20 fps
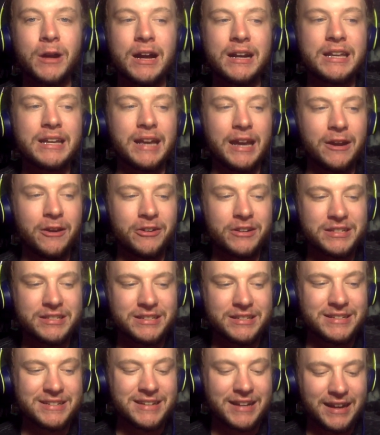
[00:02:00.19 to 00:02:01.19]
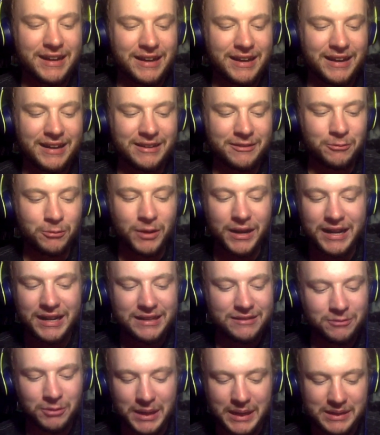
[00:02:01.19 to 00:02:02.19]
Ronnie Harrison uh,
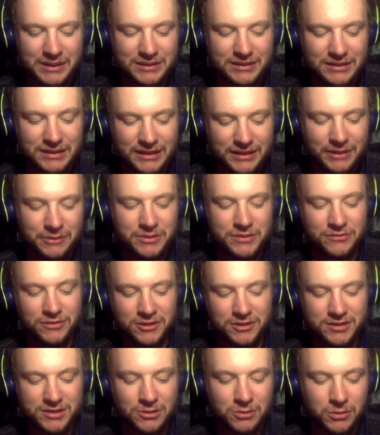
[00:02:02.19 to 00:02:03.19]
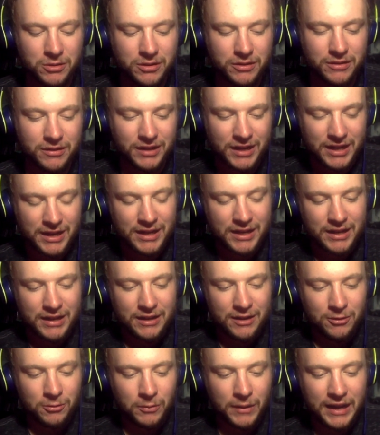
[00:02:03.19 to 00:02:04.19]
right right in the, I think it was first quarter,
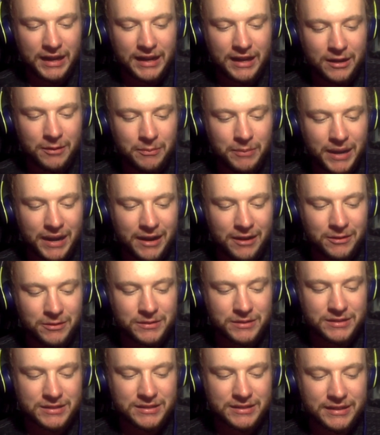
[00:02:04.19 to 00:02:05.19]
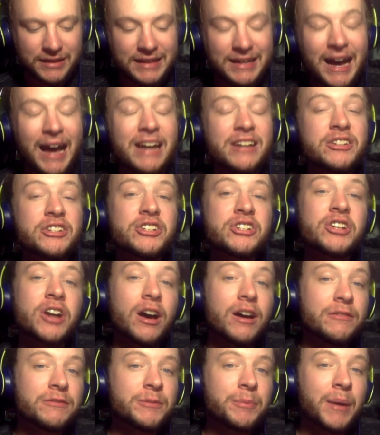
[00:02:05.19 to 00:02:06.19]
ran out of bounds, got
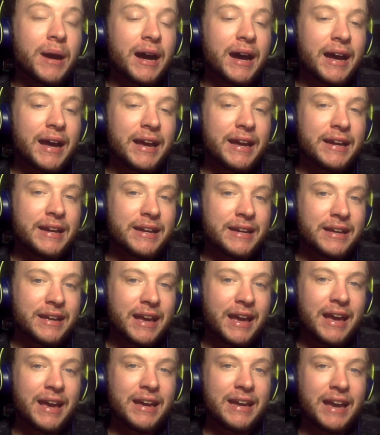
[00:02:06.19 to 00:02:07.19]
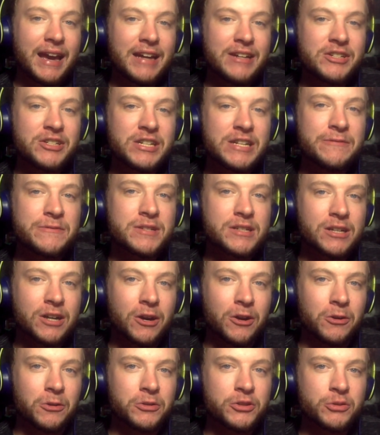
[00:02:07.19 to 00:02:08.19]
shoved by a a Chiefs
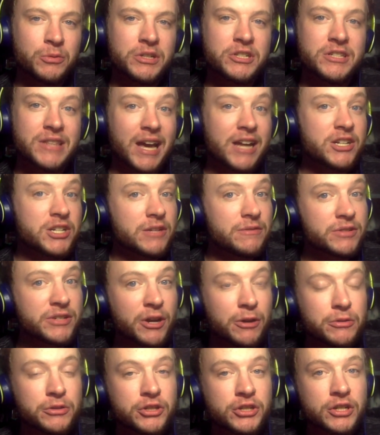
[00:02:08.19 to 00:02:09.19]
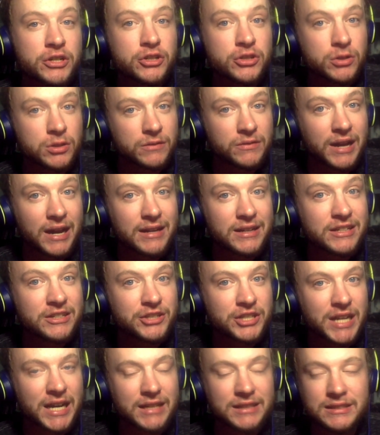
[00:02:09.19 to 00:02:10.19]
coach, which that Chiefs coach should have gotten
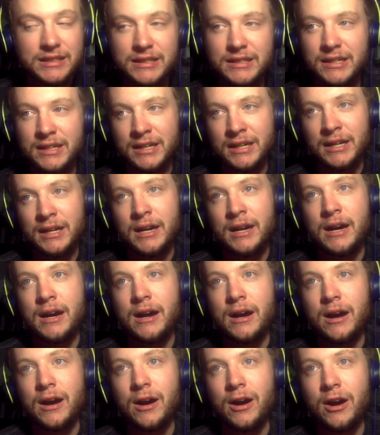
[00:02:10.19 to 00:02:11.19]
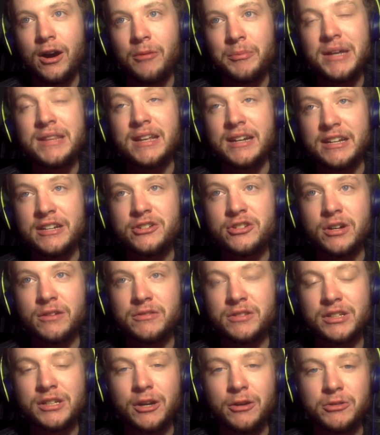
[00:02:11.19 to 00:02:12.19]
ejected. Um and then he
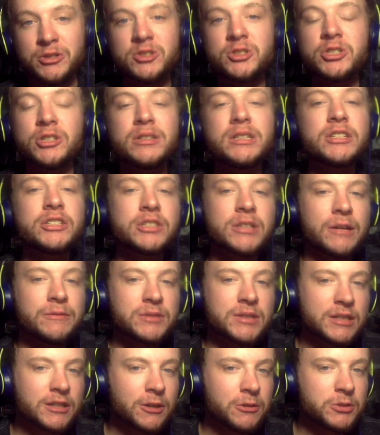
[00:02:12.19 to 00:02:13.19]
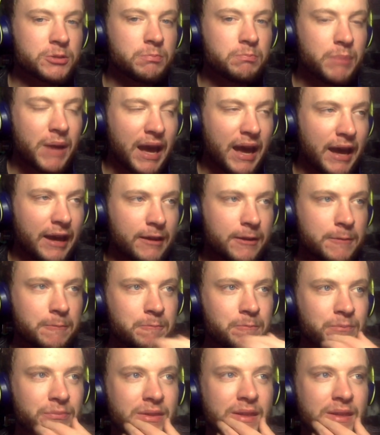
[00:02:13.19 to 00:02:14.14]
shoved the coach. Shouldn't have shoved the coach back.